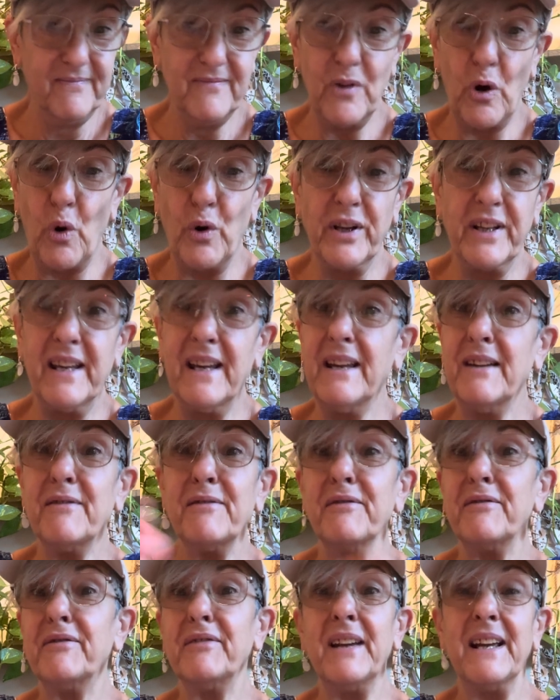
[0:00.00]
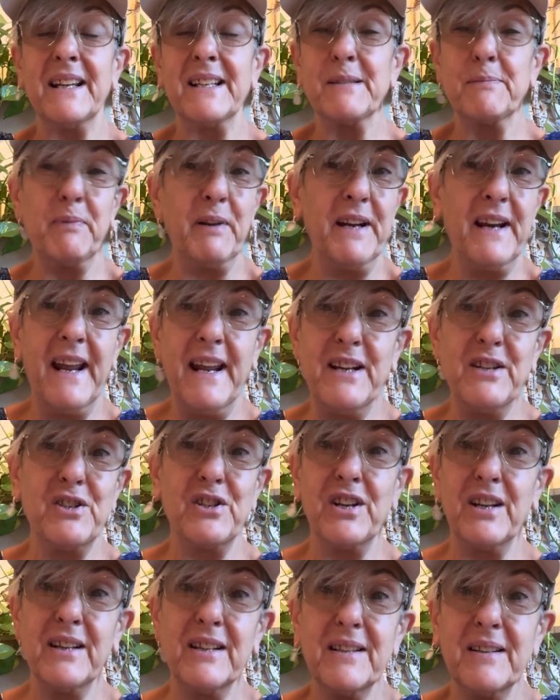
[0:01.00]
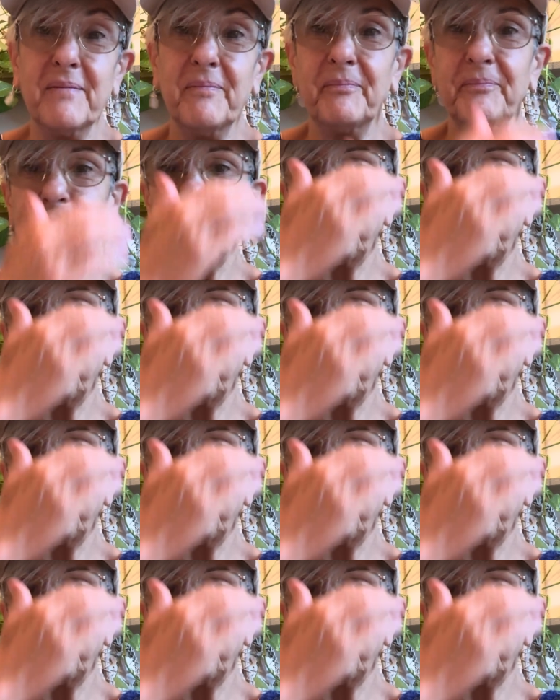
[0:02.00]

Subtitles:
or give explanation,